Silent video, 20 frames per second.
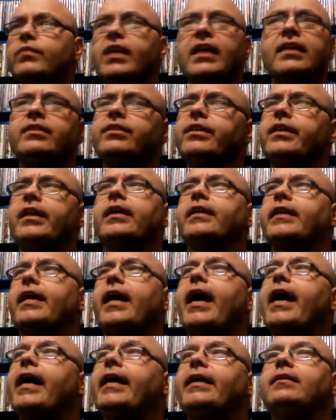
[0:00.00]
He's a young
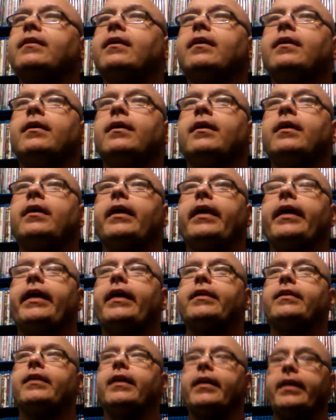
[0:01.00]
guy,
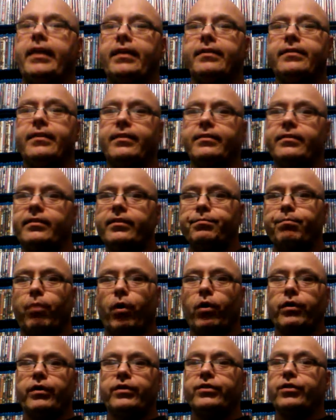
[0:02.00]
and he sees this
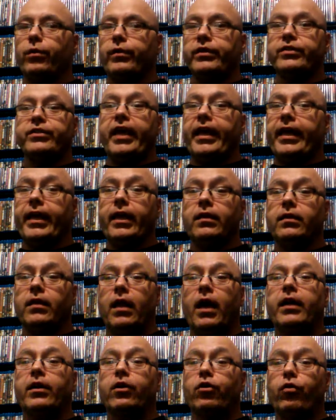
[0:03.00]
Bart is always taking a
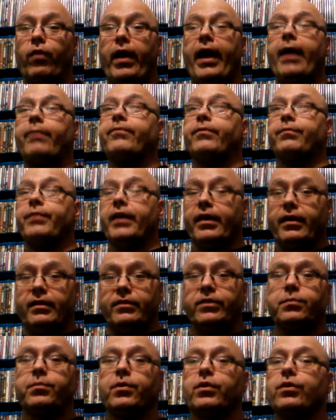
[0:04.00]
lot of crap from the
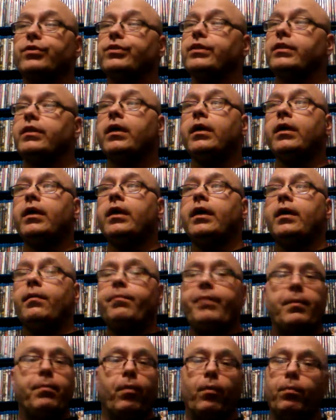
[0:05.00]
customers and
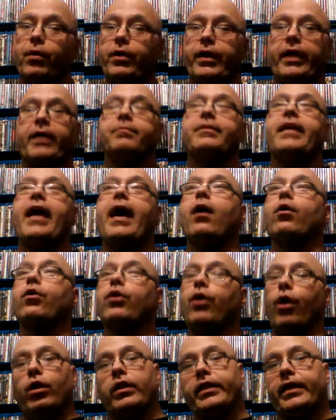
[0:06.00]
people putting him down,
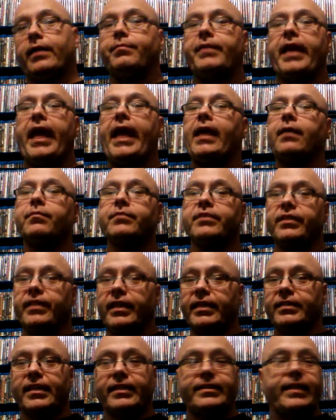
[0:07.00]
calling him names and
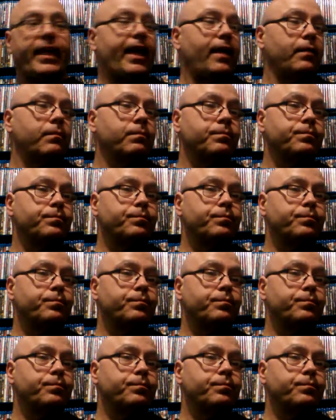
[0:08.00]
things like that.